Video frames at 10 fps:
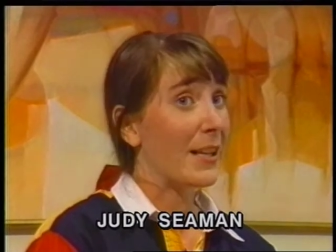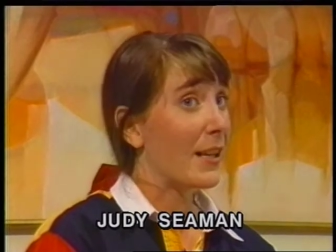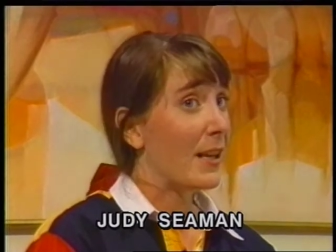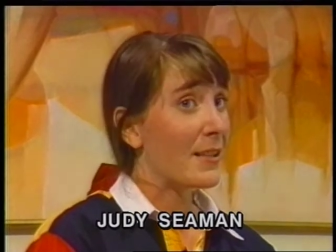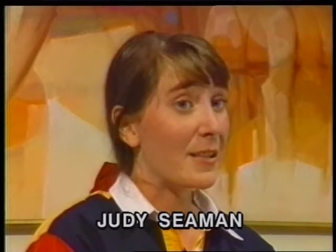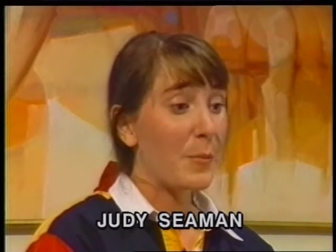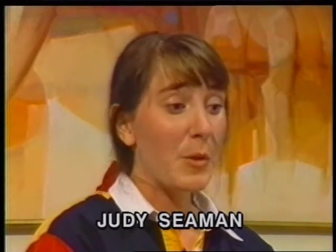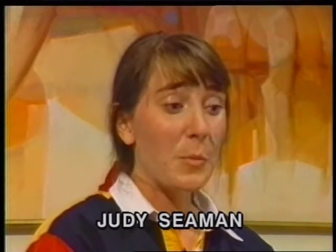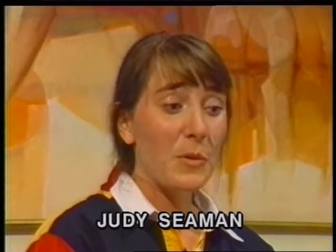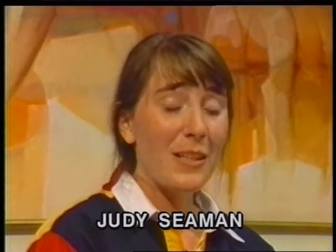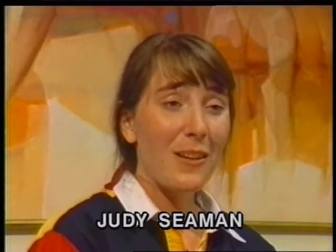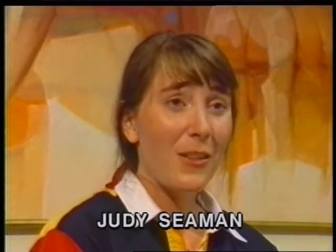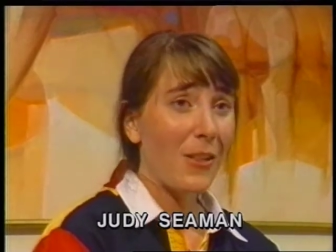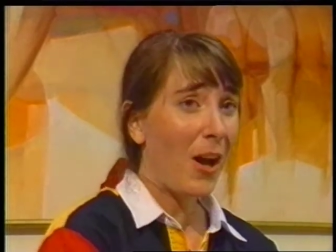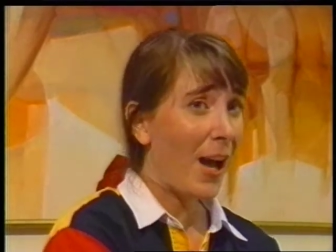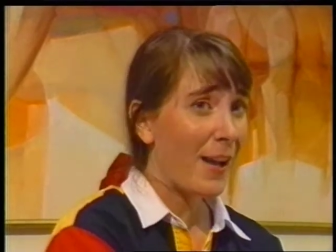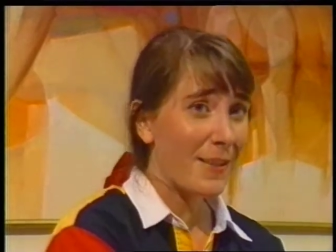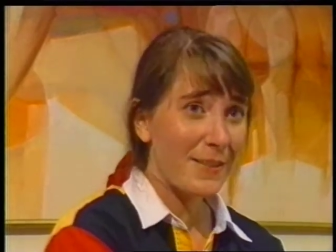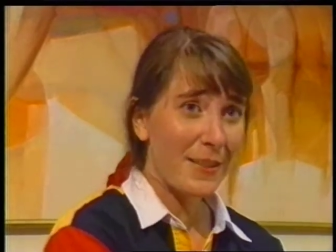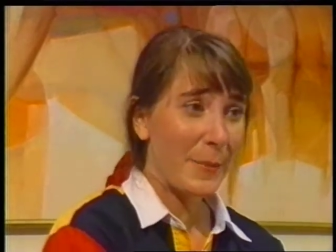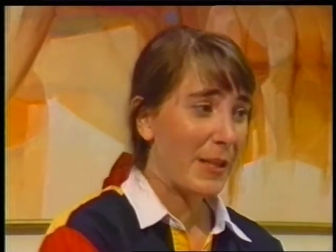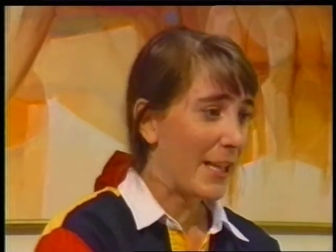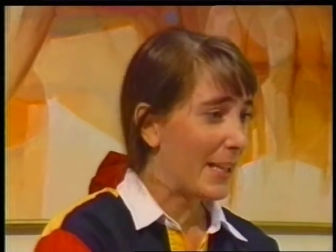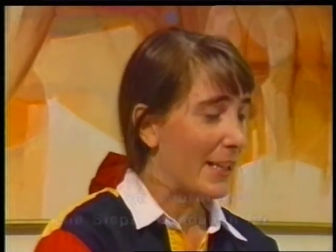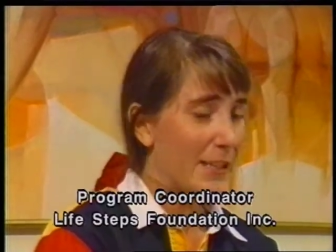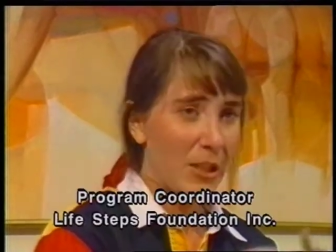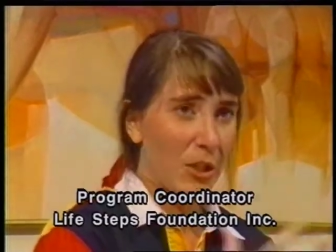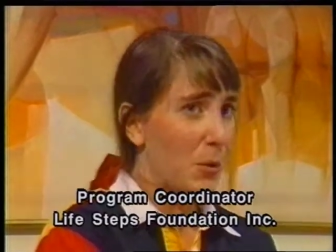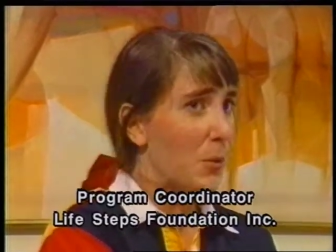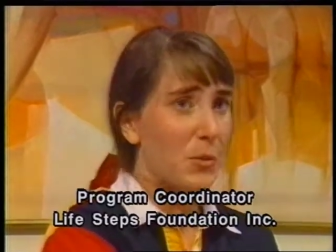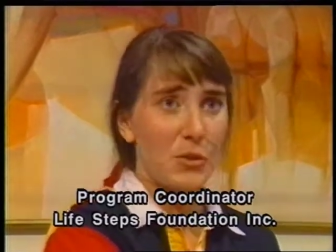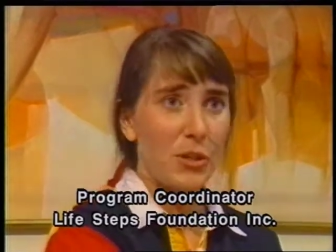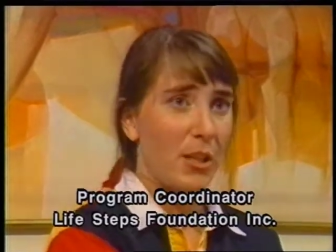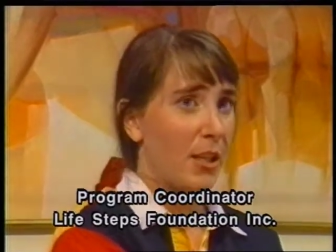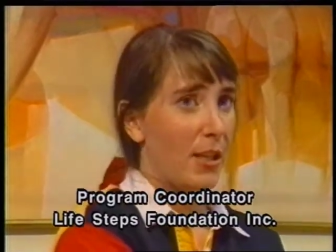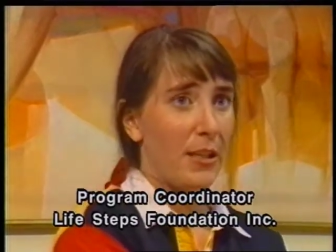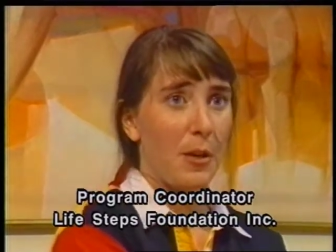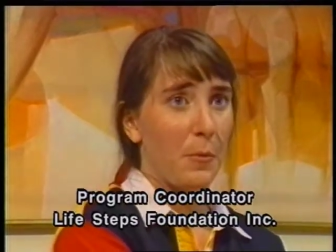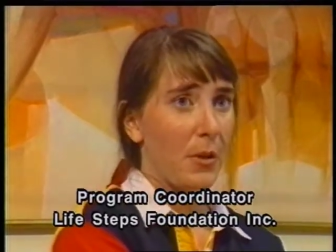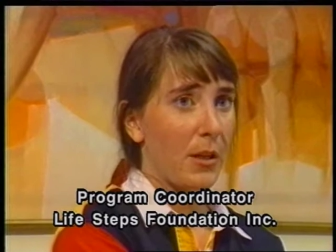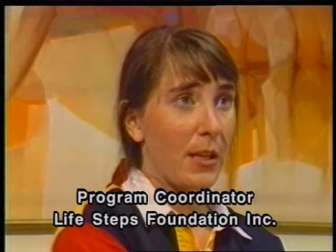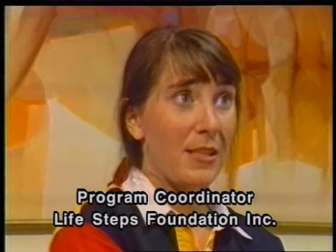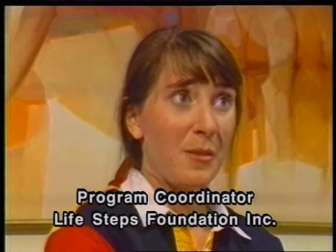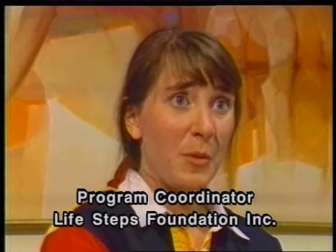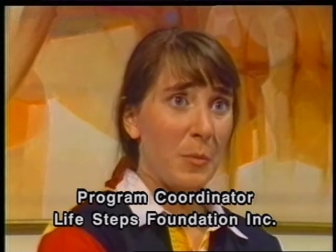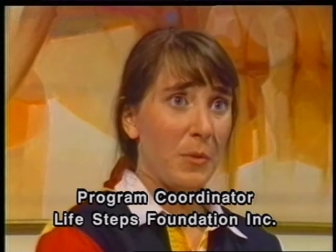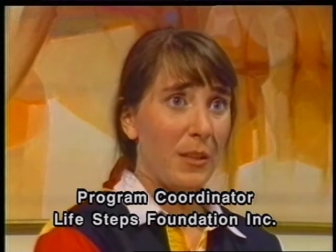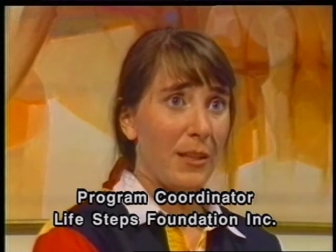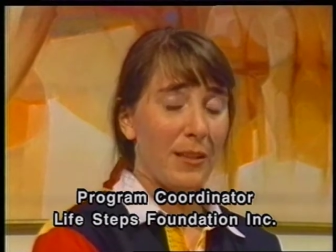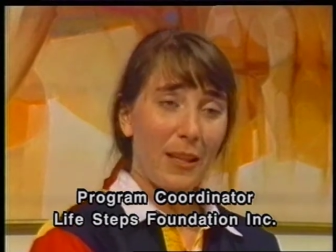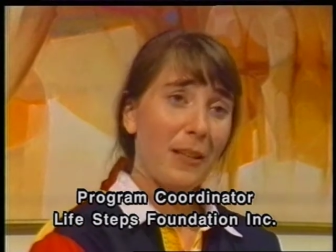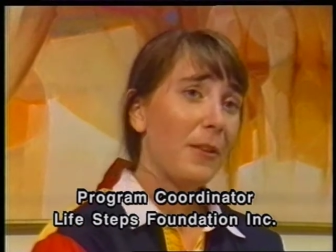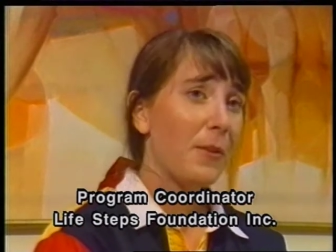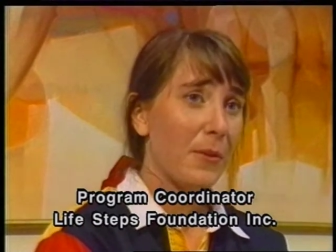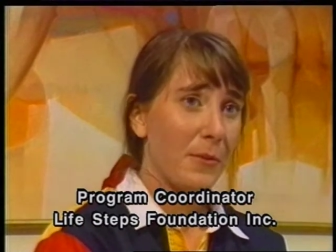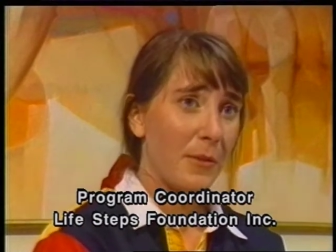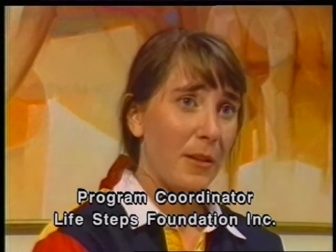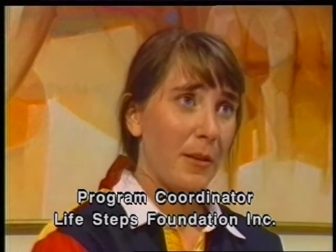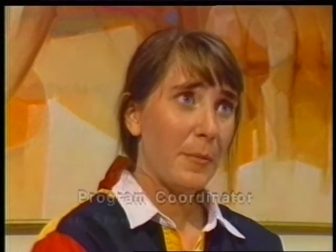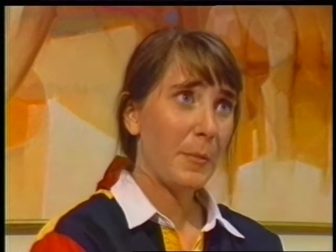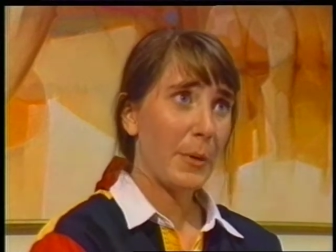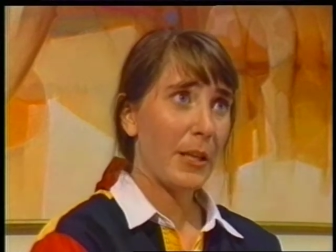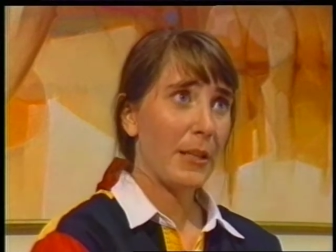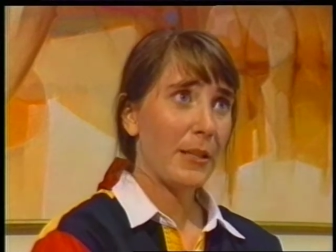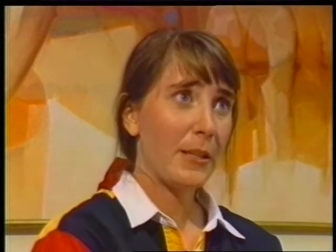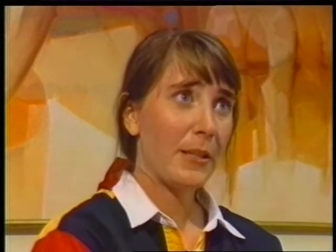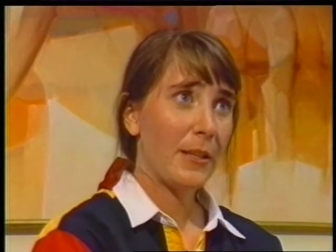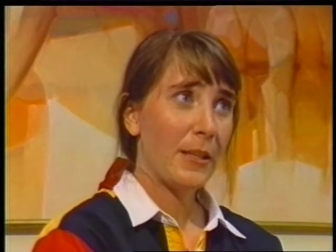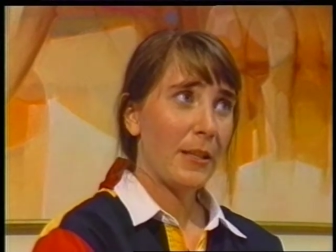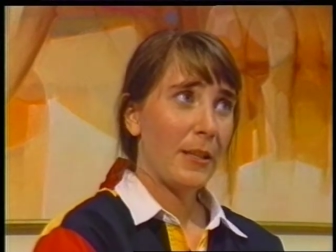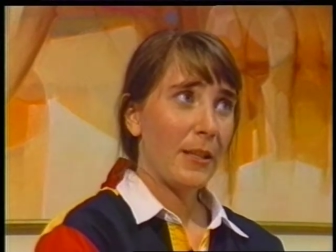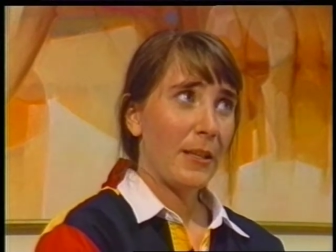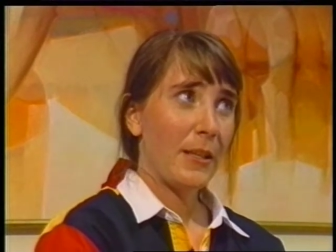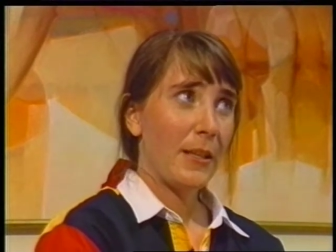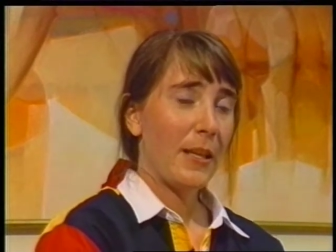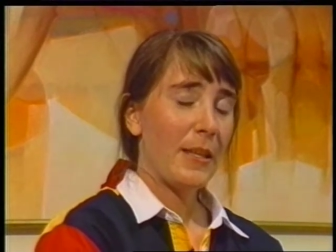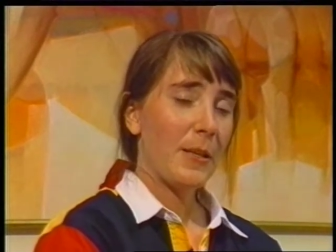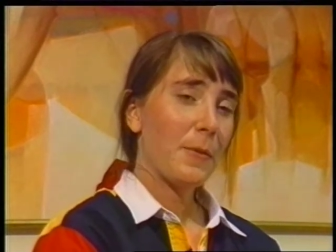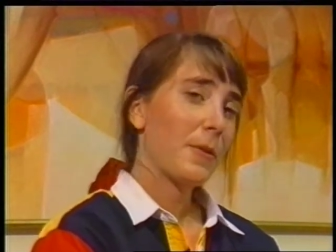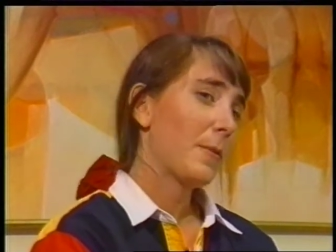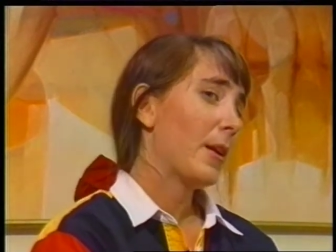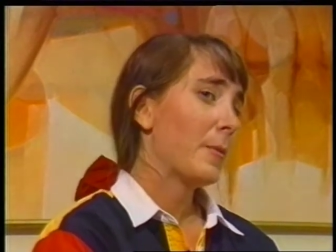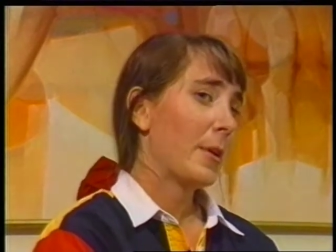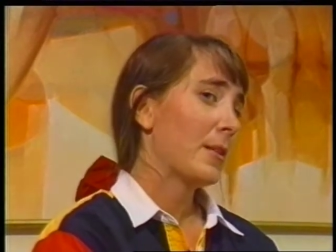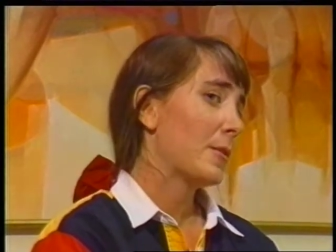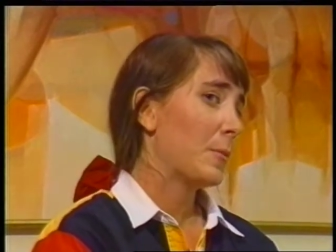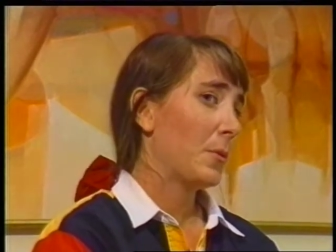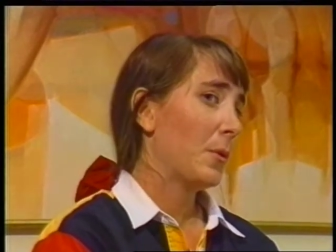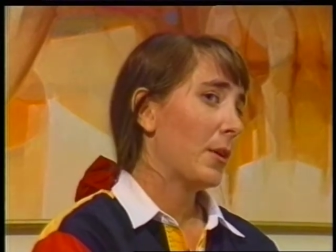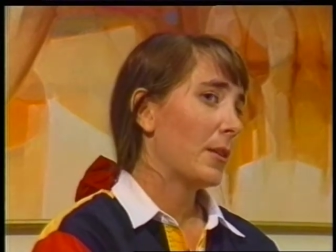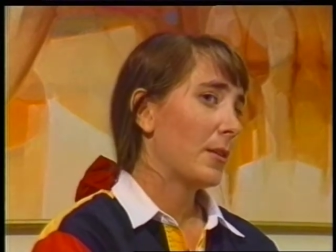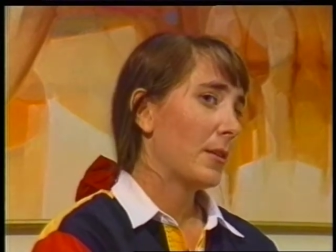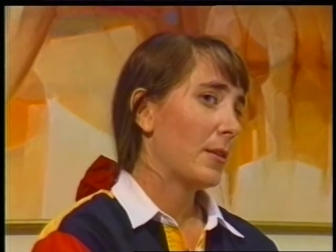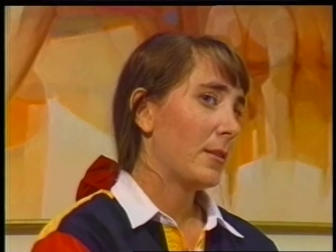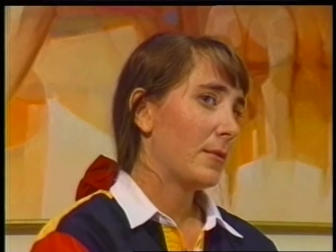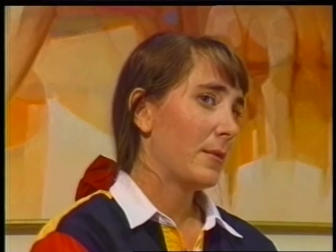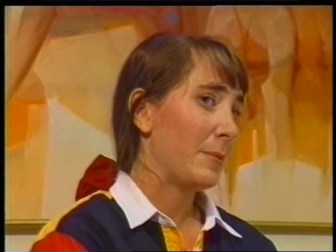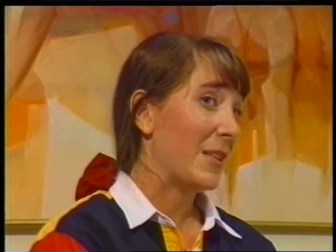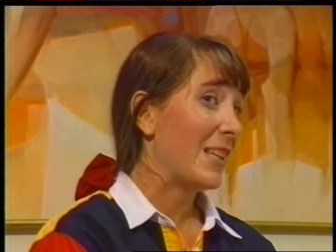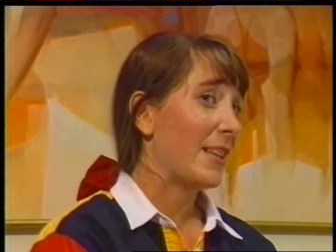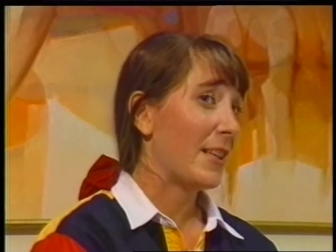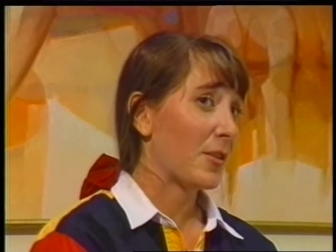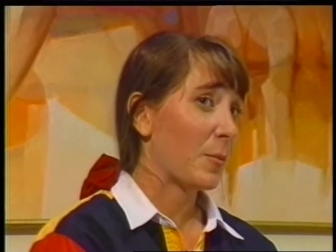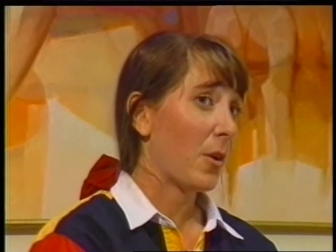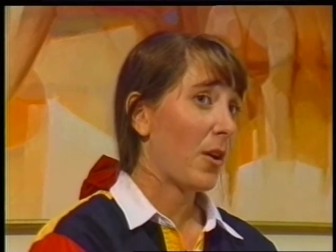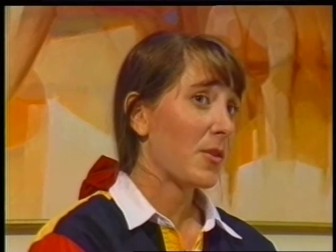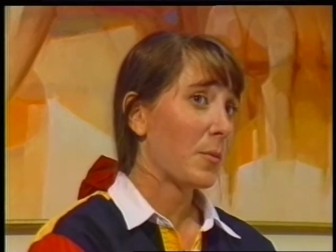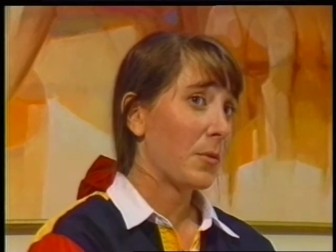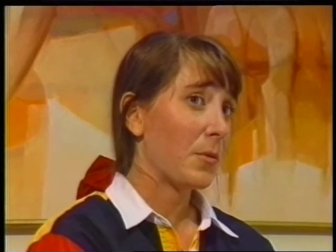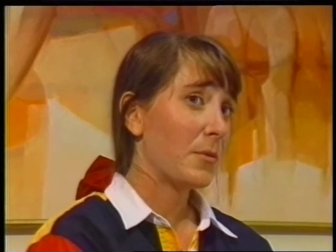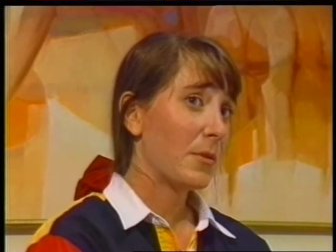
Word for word: And some people need a lot. I mean, they need a huge network, and some people need a little. But I think with the right amount of support, many things are possible.